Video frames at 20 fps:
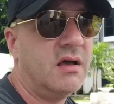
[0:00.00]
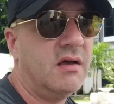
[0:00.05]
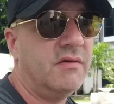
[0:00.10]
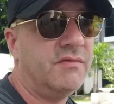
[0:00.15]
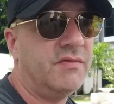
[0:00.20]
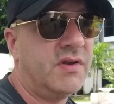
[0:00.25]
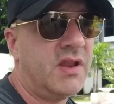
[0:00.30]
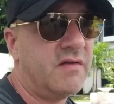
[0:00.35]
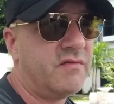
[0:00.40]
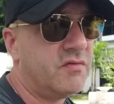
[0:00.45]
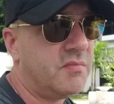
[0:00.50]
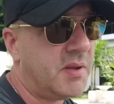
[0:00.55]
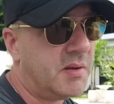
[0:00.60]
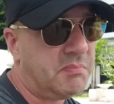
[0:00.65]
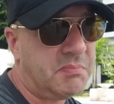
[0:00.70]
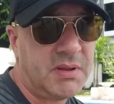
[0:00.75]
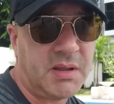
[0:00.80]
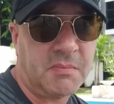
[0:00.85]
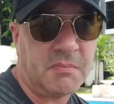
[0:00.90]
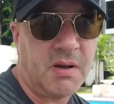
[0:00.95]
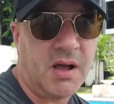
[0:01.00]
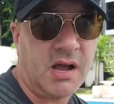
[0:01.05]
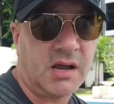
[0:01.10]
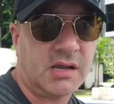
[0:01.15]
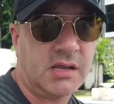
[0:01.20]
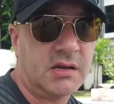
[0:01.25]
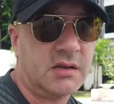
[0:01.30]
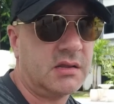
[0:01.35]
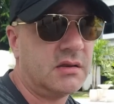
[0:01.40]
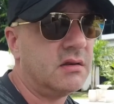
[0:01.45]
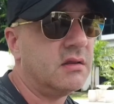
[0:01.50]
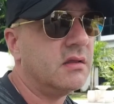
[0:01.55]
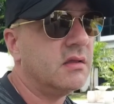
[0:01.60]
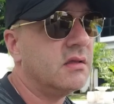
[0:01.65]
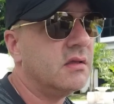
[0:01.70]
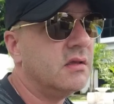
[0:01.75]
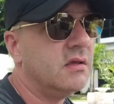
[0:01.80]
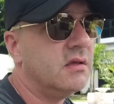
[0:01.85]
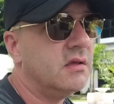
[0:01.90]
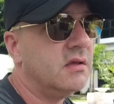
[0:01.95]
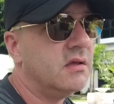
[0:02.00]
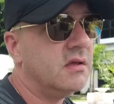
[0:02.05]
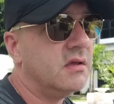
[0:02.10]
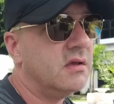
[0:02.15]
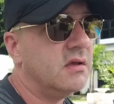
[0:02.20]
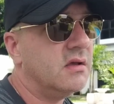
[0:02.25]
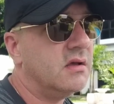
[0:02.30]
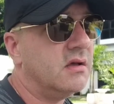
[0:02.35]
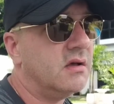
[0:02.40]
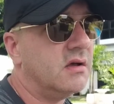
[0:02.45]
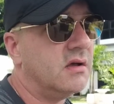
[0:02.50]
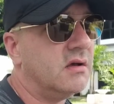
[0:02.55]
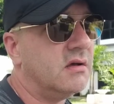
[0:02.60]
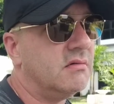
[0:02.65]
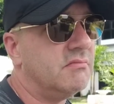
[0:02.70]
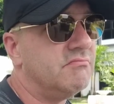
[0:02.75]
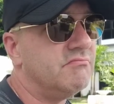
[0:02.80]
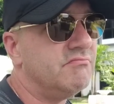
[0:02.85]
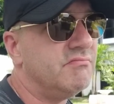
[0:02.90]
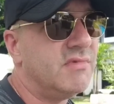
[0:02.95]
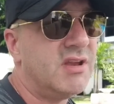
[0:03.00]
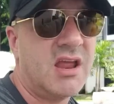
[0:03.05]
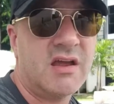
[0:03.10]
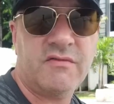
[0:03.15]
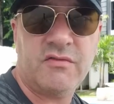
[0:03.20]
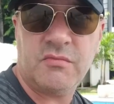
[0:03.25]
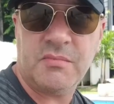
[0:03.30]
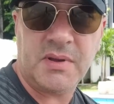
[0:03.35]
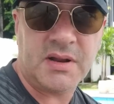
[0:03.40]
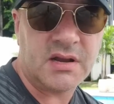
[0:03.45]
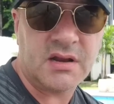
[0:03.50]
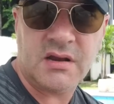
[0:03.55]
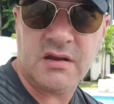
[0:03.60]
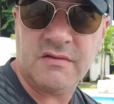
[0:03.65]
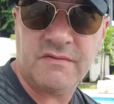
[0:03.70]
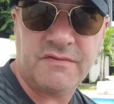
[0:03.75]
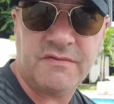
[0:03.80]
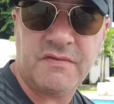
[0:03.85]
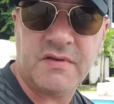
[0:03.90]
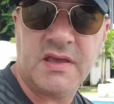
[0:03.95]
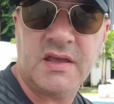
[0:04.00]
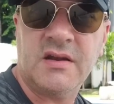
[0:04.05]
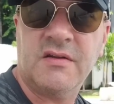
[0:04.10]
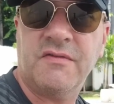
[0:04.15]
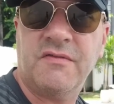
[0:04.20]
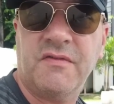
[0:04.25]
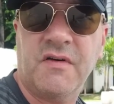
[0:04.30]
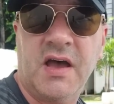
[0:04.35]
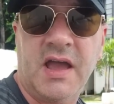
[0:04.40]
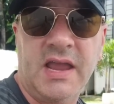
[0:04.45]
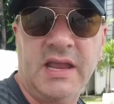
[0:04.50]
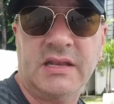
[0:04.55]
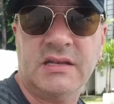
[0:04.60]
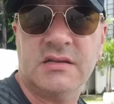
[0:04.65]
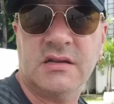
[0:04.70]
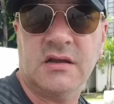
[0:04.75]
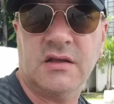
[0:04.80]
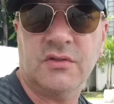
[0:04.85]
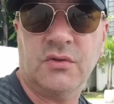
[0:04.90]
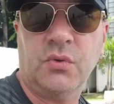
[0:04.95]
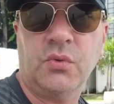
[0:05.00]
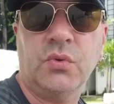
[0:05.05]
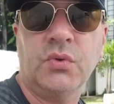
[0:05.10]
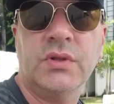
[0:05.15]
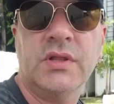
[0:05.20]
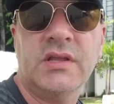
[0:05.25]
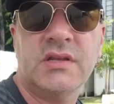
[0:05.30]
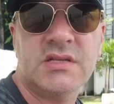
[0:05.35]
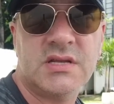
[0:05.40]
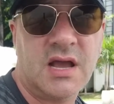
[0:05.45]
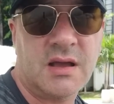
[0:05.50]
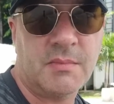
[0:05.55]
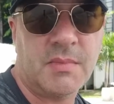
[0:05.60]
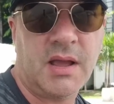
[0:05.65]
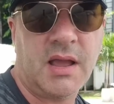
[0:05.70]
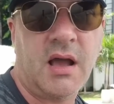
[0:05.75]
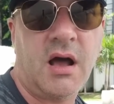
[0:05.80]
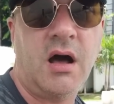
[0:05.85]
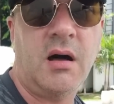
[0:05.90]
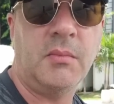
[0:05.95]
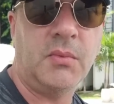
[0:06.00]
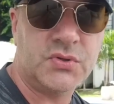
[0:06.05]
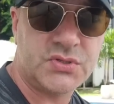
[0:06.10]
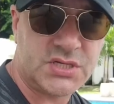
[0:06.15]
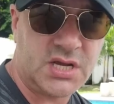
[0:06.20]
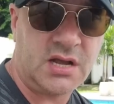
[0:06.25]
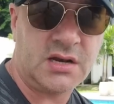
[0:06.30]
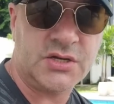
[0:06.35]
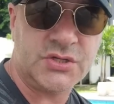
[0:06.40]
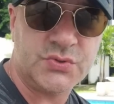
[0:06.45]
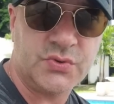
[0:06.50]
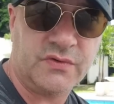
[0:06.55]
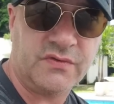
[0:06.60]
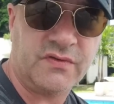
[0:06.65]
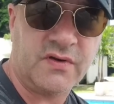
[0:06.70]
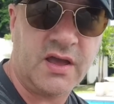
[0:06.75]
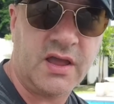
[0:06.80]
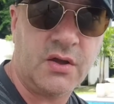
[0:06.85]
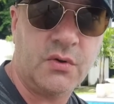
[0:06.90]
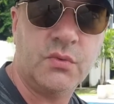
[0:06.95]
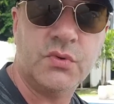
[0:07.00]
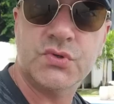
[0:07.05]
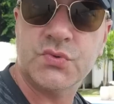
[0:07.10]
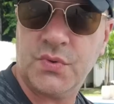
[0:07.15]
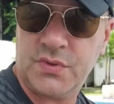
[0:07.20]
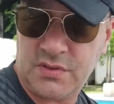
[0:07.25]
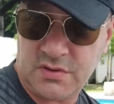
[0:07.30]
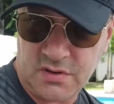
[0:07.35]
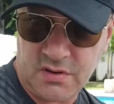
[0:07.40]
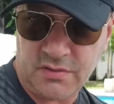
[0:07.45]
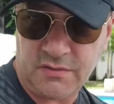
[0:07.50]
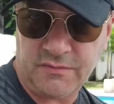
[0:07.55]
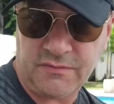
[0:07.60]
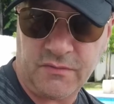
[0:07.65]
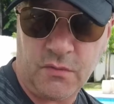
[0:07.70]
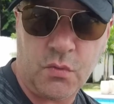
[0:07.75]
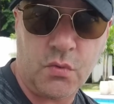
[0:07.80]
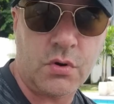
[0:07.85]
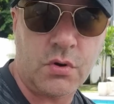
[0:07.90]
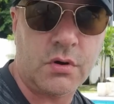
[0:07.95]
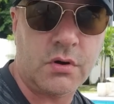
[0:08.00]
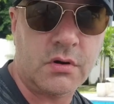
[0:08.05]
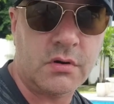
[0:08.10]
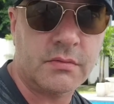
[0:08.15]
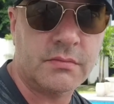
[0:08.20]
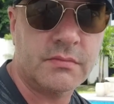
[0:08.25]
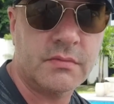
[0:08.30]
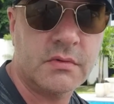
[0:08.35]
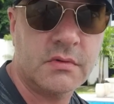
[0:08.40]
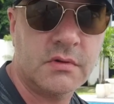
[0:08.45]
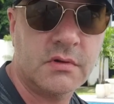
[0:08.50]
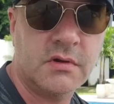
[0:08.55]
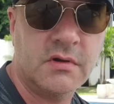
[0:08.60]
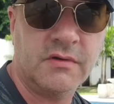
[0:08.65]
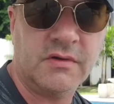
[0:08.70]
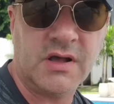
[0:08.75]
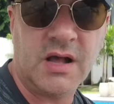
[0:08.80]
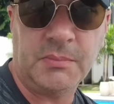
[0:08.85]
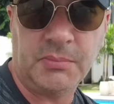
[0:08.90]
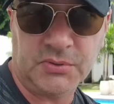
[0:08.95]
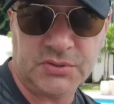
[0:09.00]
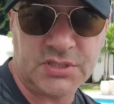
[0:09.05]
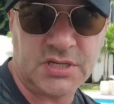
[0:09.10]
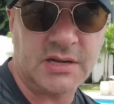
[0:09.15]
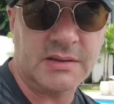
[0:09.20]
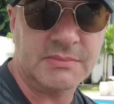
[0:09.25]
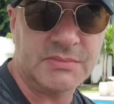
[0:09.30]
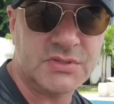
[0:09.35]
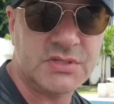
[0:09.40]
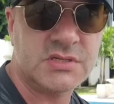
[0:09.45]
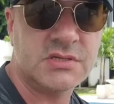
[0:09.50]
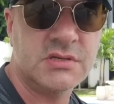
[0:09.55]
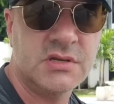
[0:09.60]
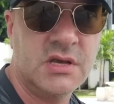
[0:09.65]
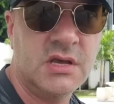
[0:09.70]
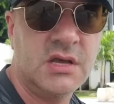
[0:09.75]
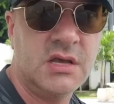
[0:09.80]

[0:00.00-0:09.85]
I've never been pickpocketed. Never been in a fight. The only time I almost got into a fight was with another foreigner, a couple times.